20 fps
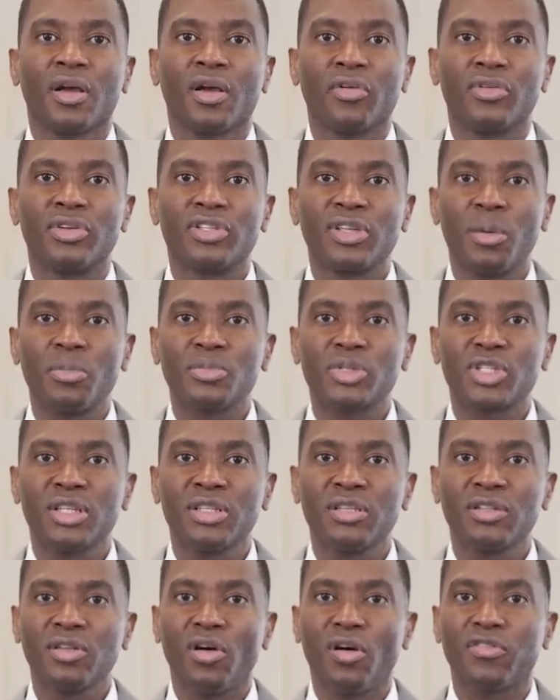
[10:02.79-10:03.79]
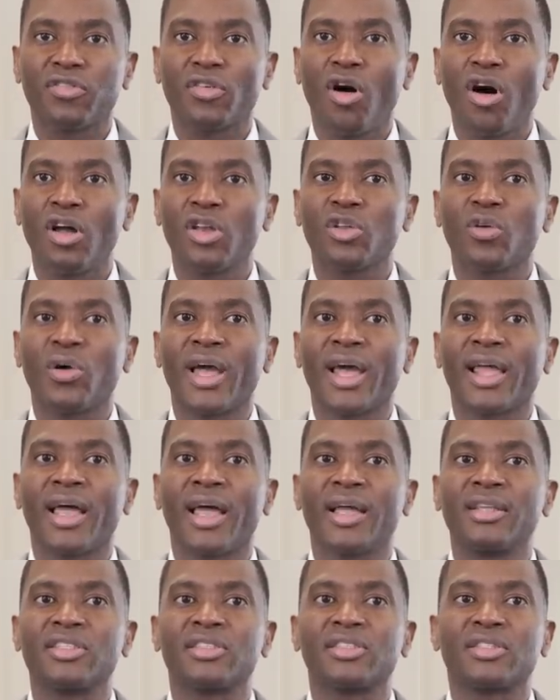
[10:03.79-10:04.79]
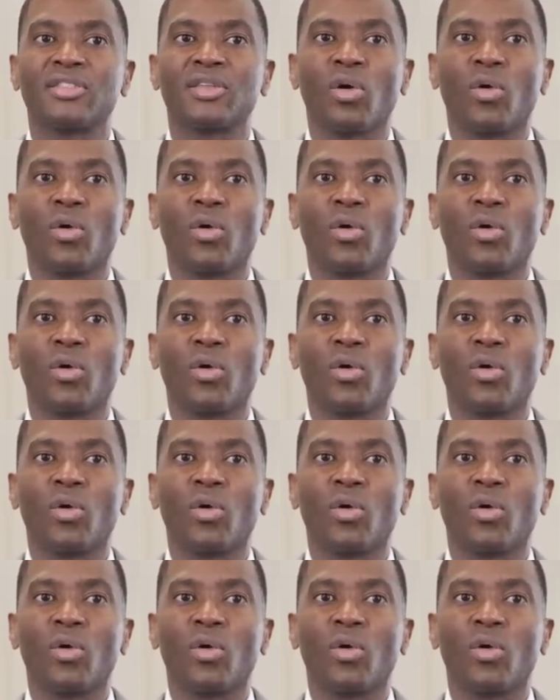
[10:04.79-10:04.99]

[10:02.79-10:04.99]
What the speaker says: Resumption of Condor Airlines'